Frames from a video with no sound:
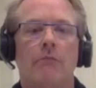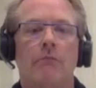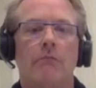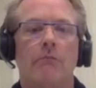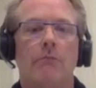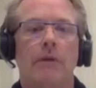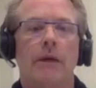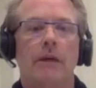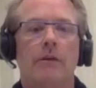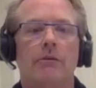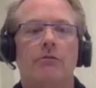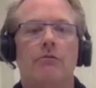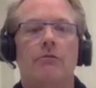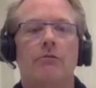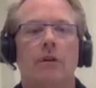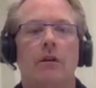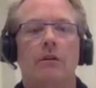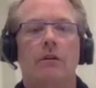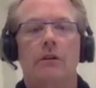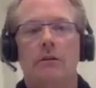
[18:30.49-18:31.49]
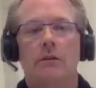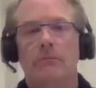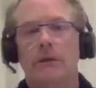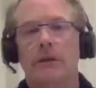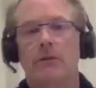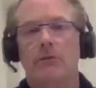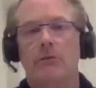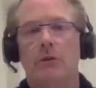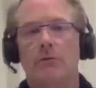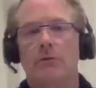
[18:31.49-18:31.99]
mix a little bit
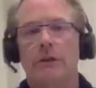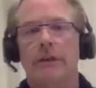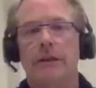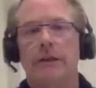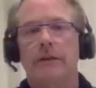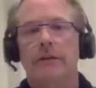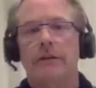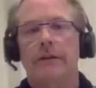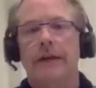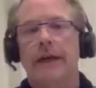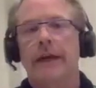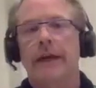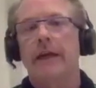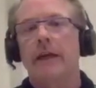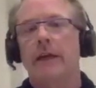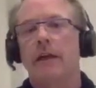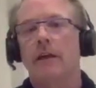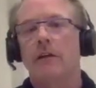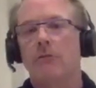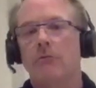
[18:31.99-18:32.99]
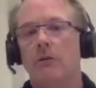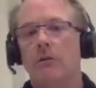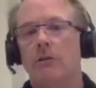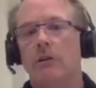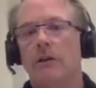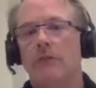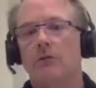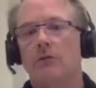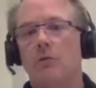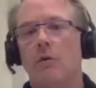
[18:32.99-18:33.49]
of what we did today in with
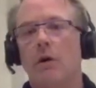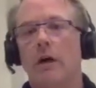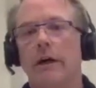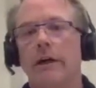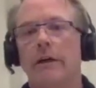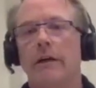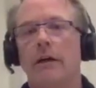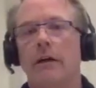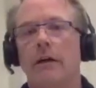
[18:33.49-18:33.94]
level 1.